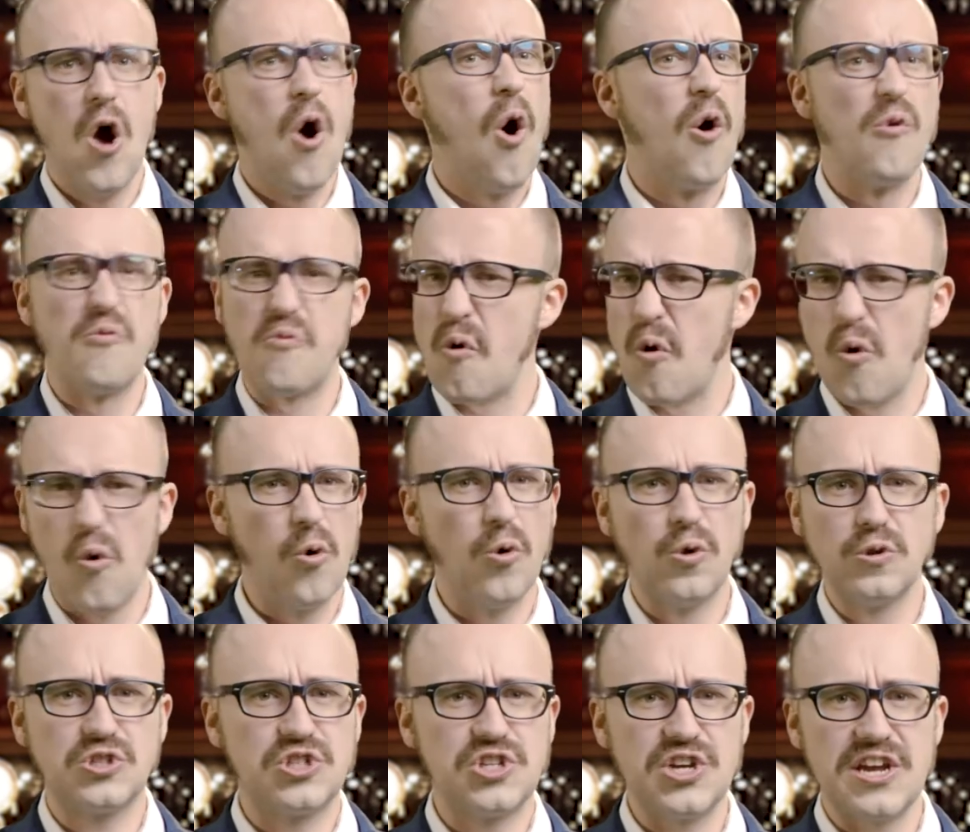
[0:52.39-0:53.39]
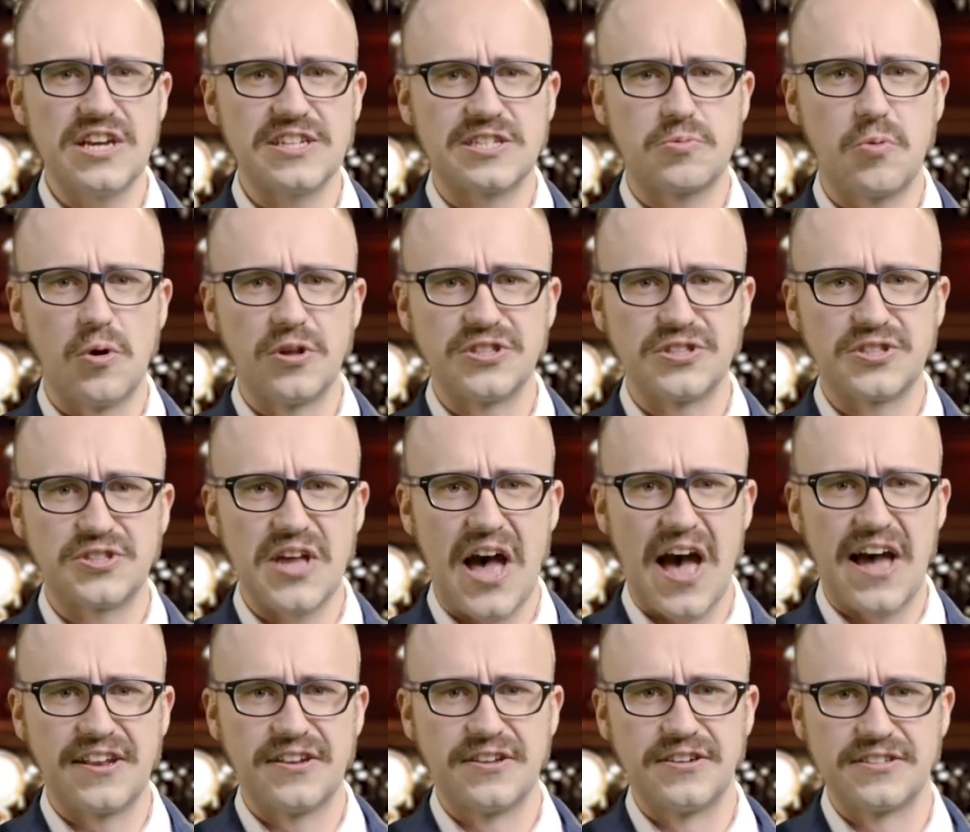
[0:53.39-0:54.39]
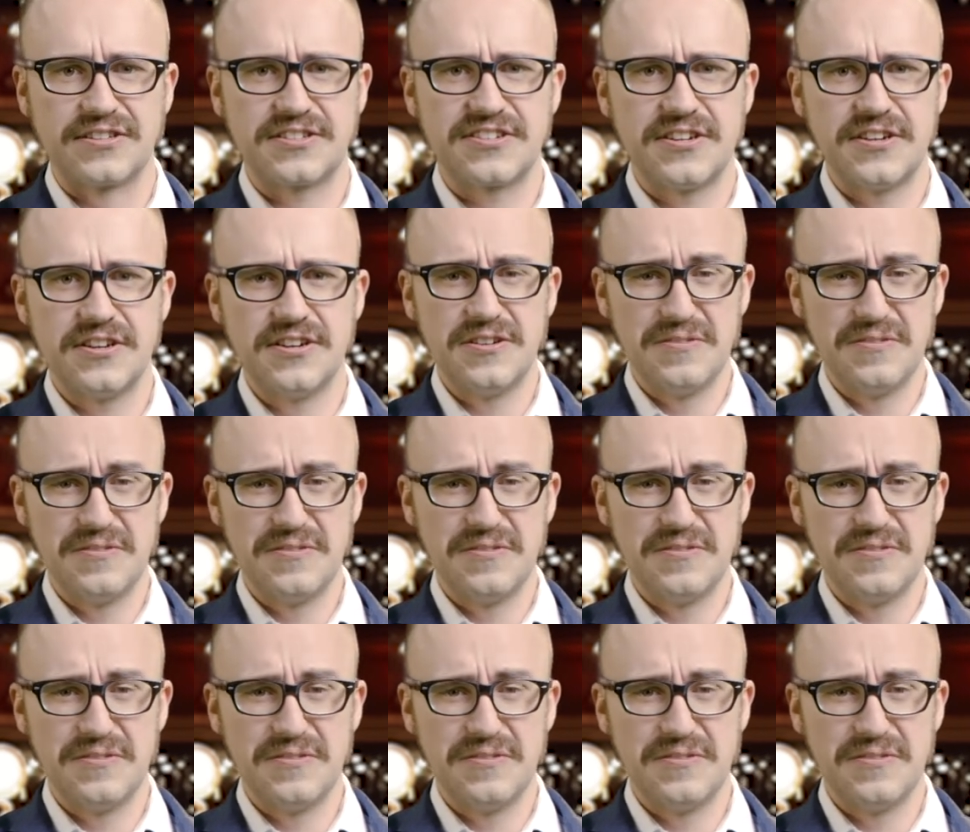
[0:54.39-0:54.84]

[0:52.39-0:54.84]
of all GS1 standards,